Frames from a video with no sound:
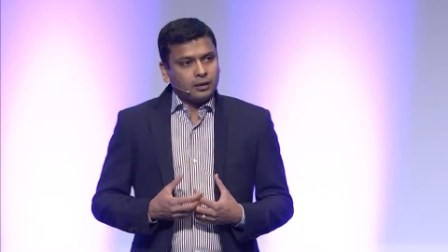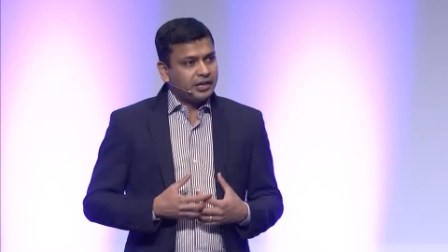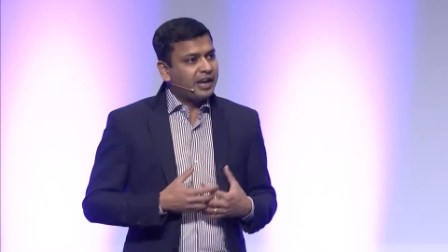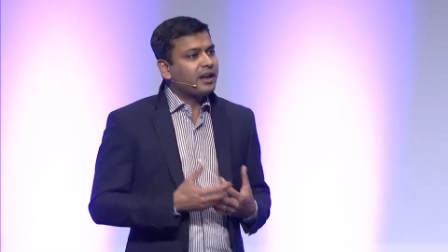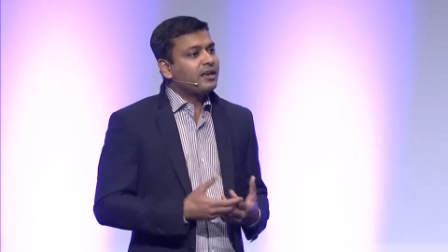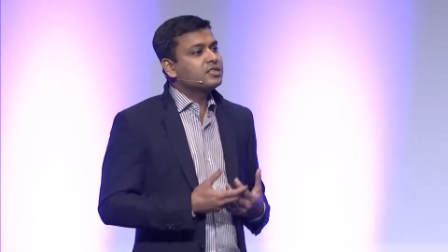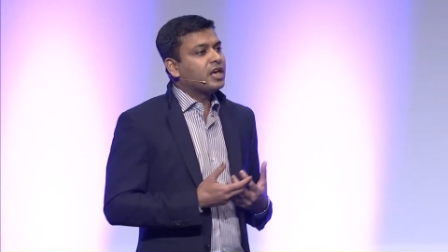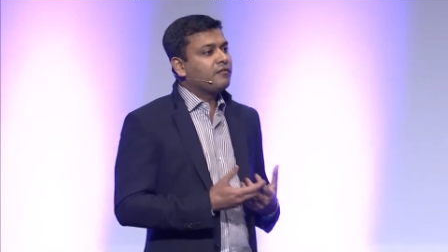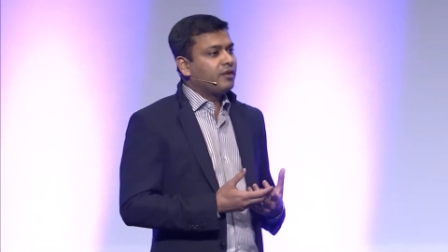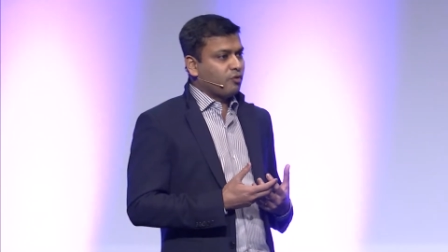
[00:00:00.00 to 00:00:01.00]
Data is
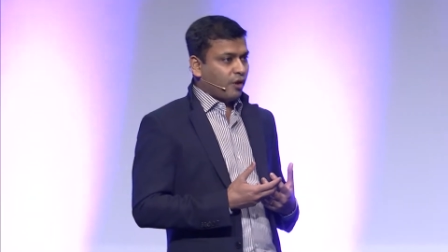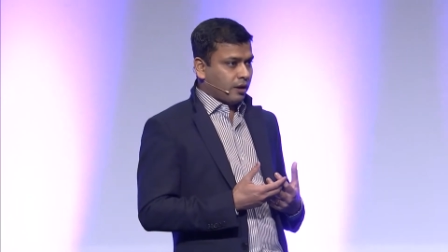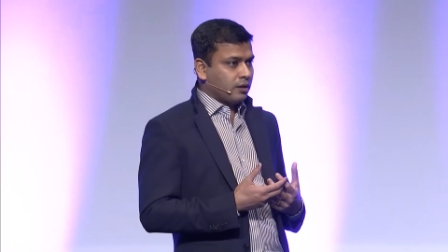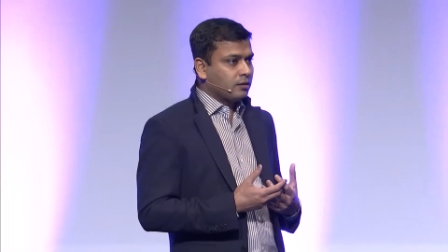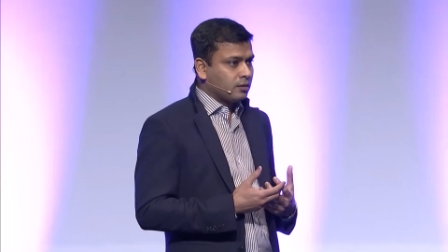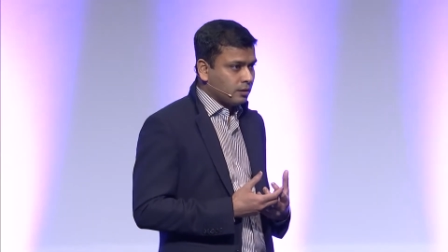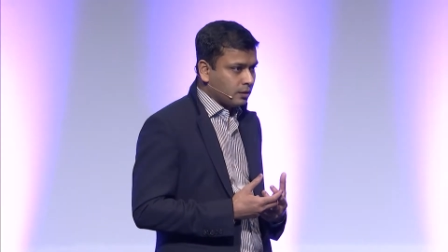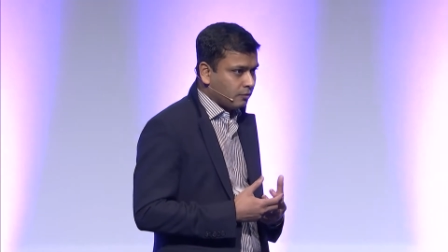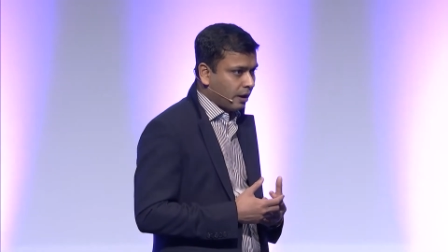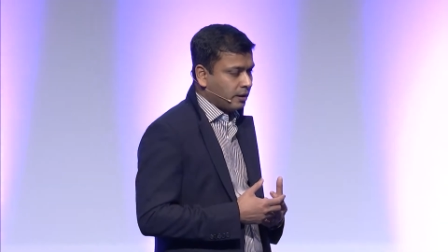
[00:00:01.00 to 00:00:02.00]
everywhere,
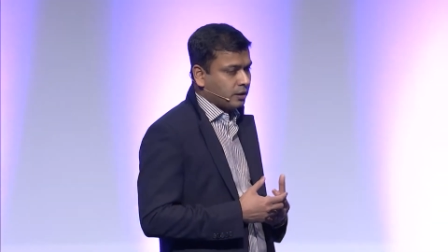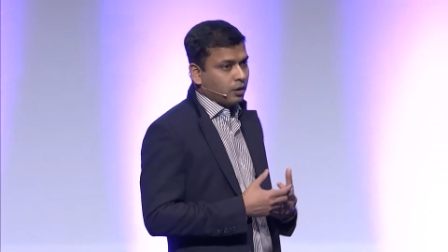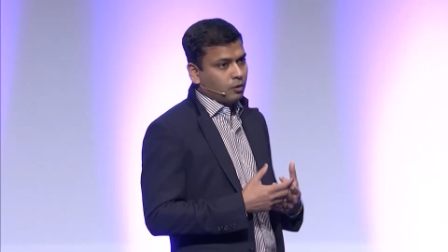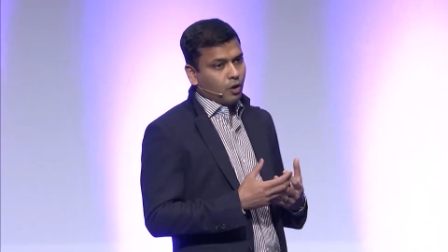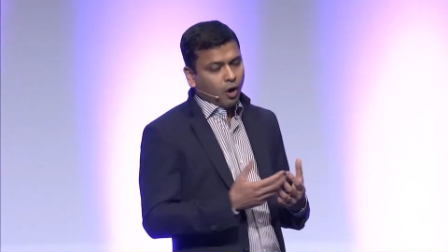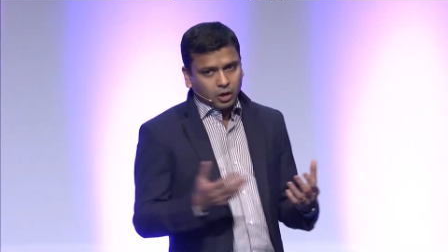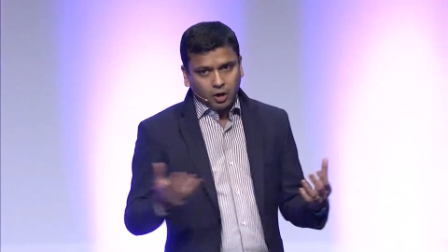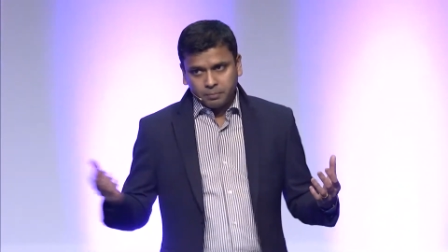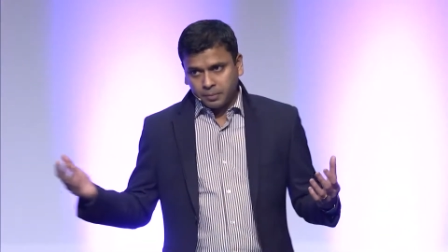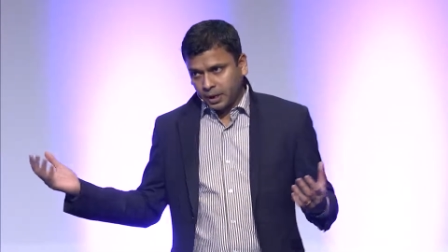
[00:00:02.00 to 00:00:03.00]
right? A lot
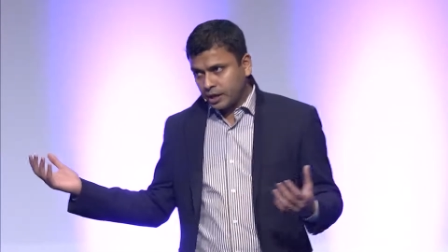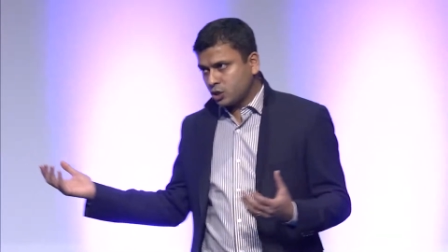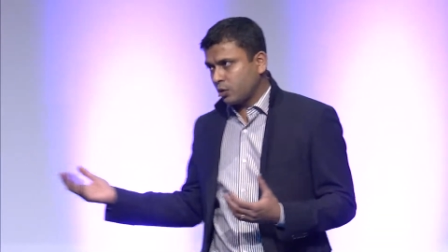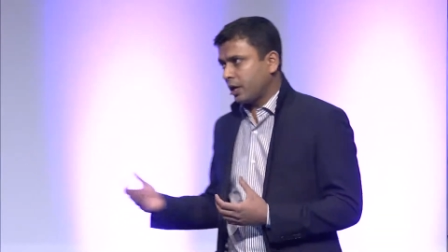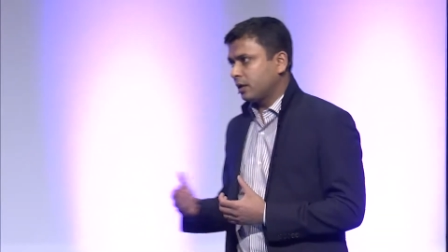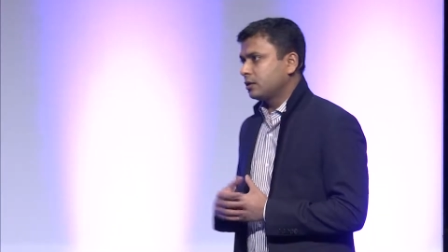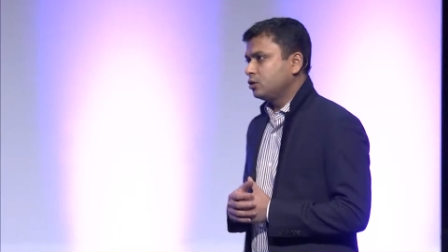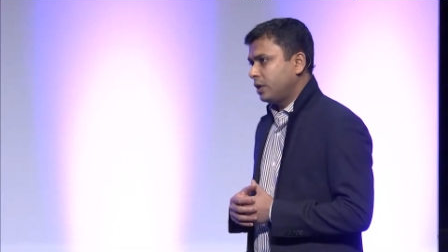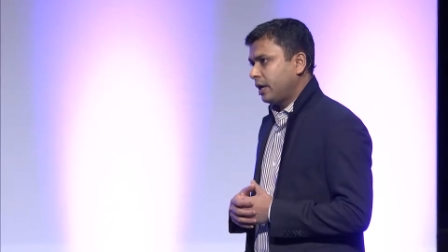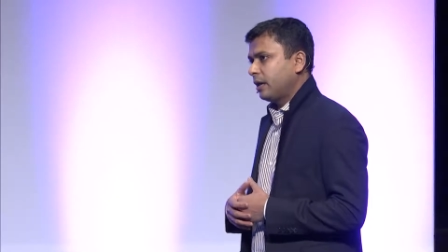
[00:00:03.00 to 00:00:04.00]
of InsurTech
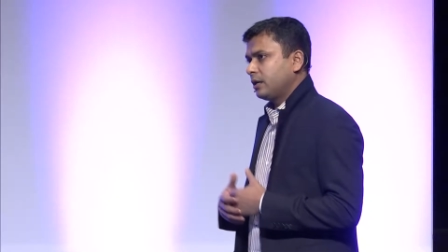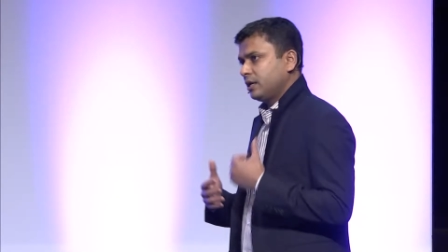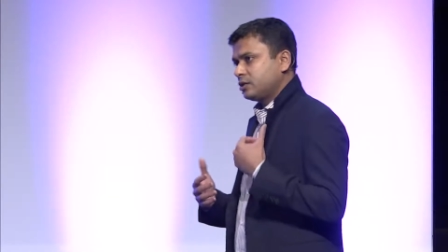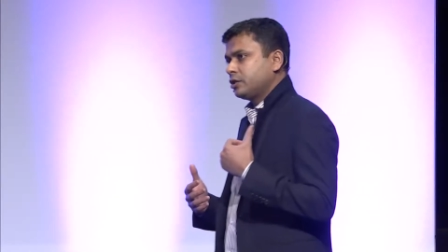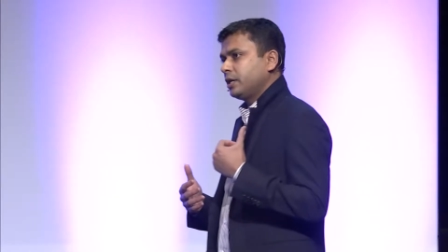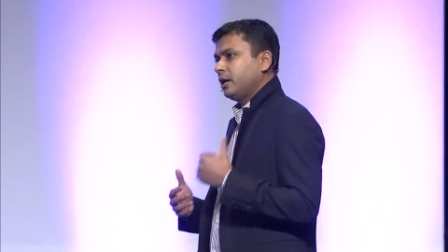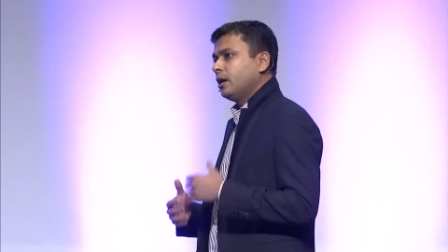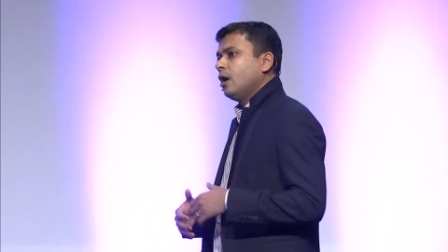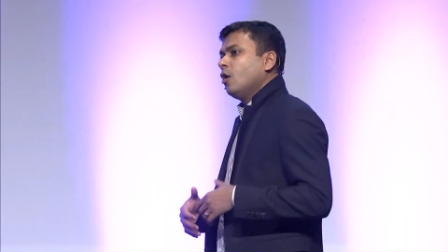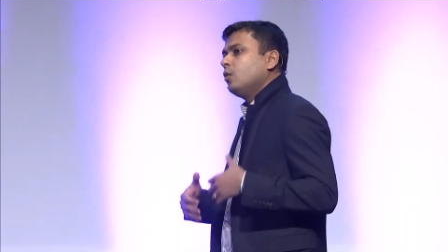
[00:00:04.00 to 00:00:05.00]
today and yesterday,
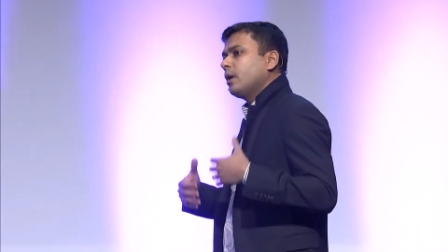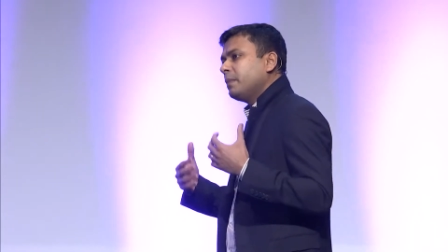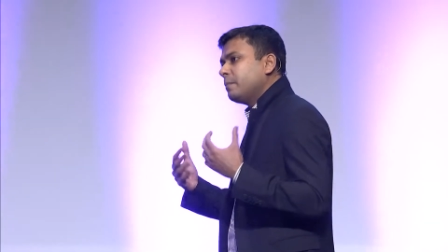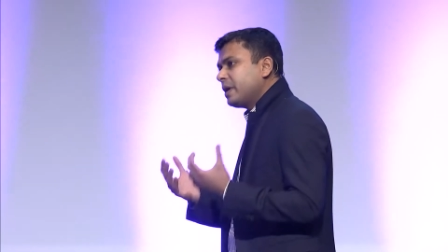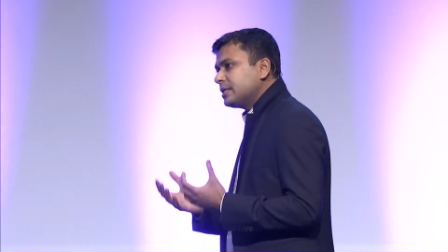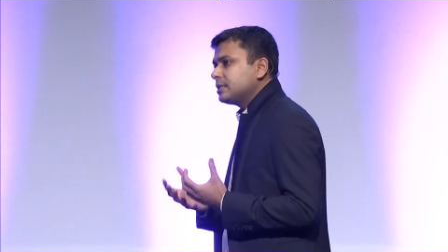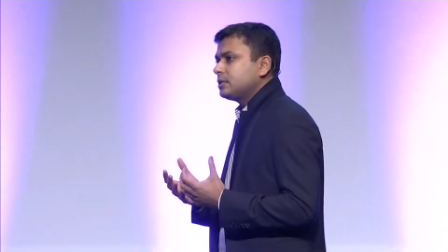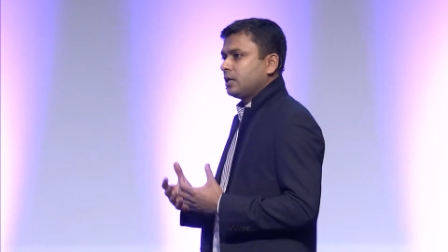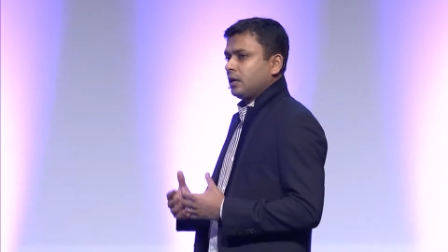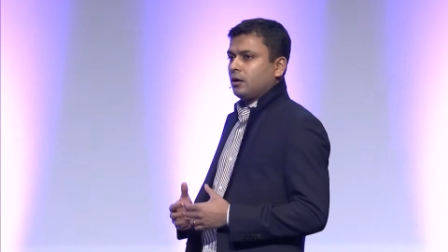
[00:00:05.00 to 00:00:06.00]
we have been
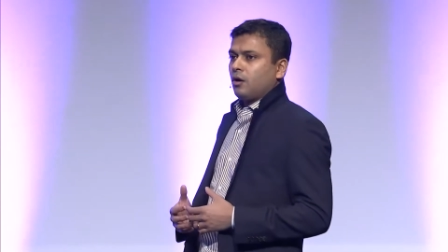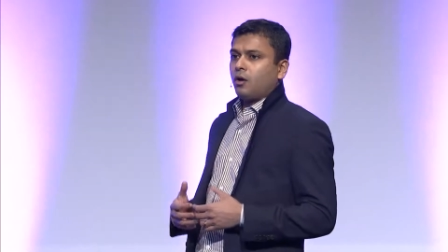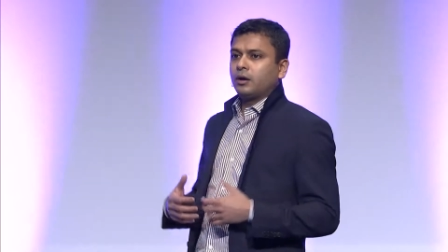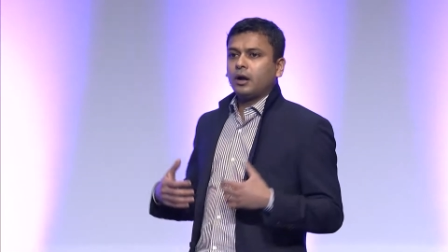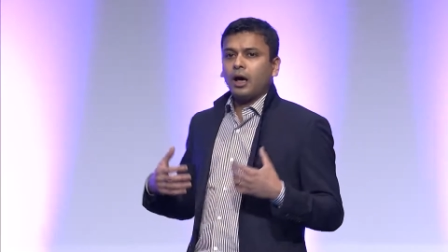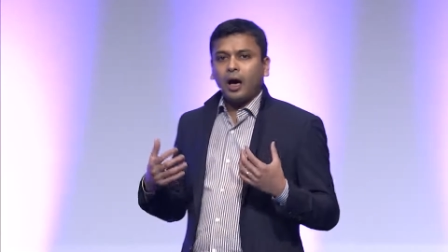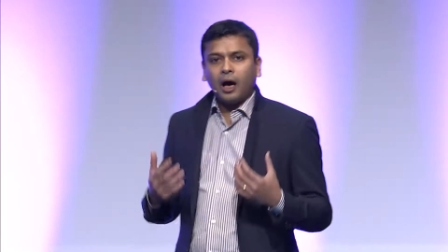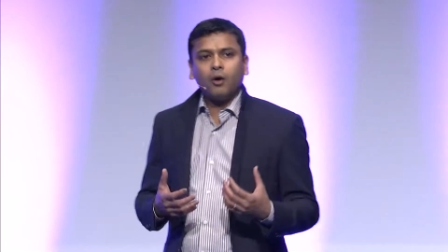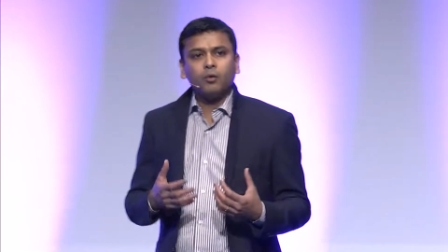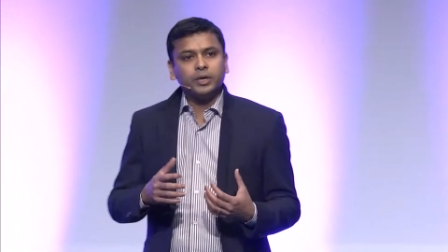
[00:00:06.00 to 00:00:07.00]
presenting on
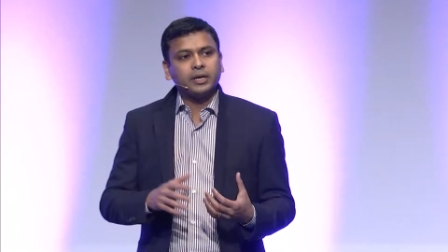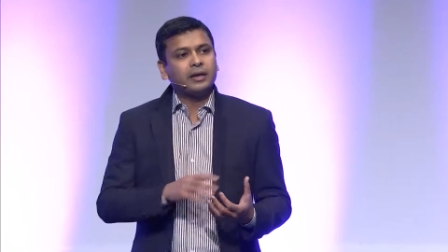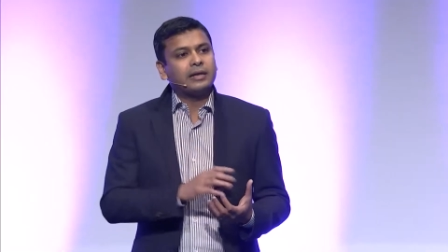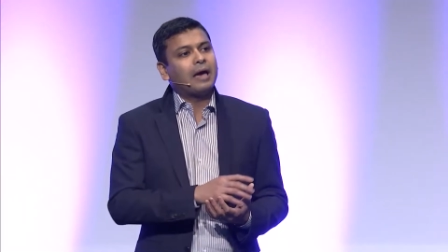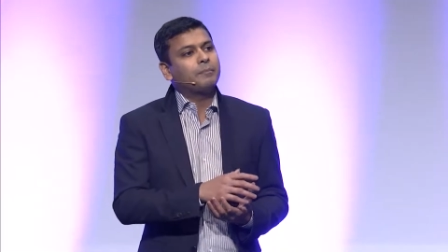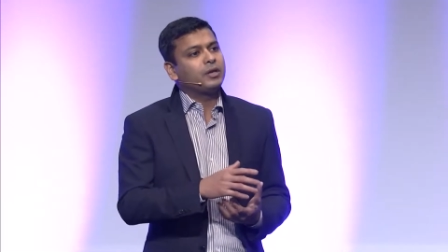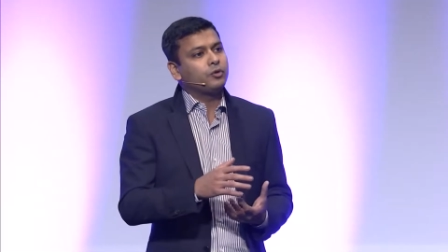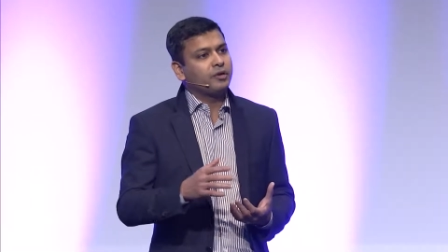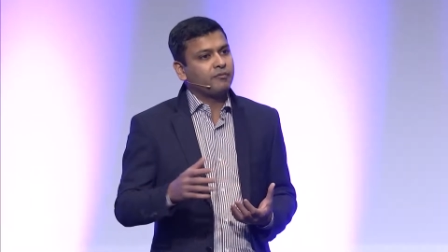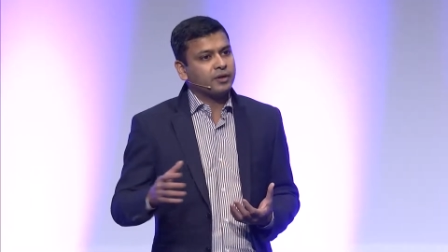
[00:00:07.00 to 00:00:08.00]
how we can tap
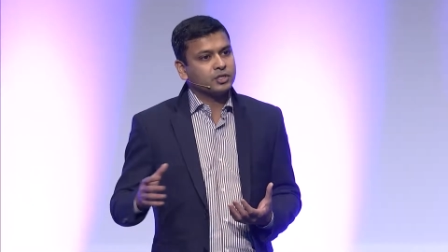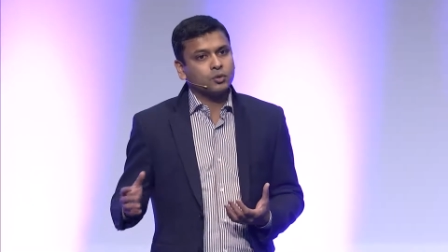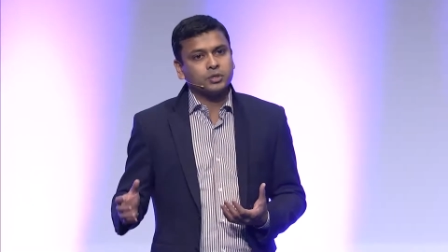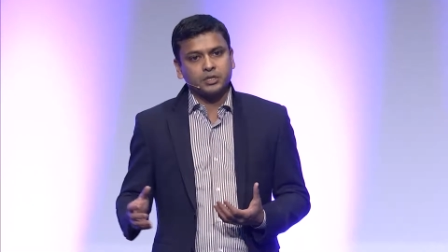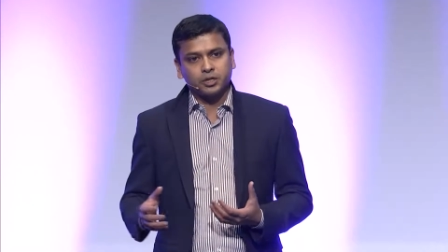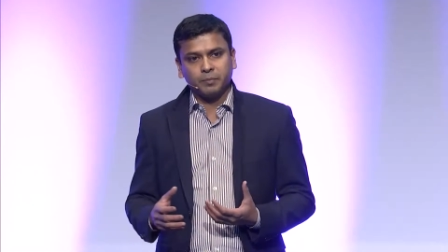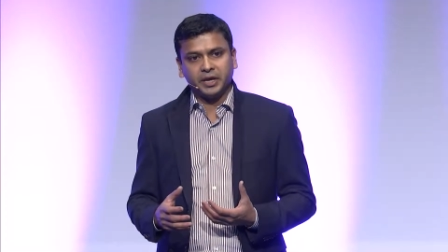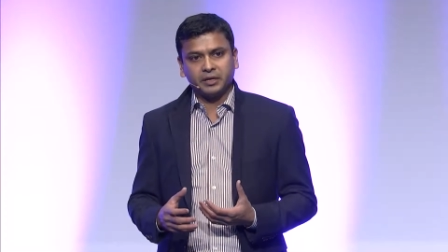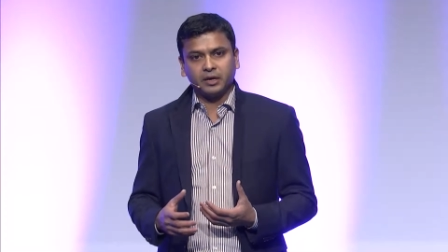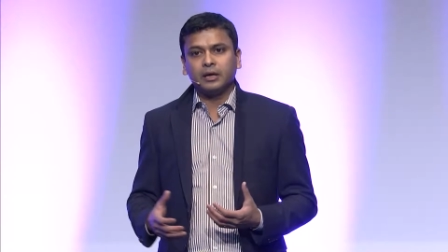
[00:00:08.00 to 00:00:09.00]
into different sources of
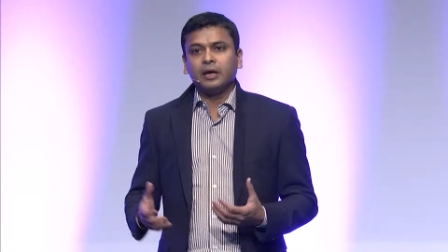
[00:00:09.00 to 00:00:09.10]
data.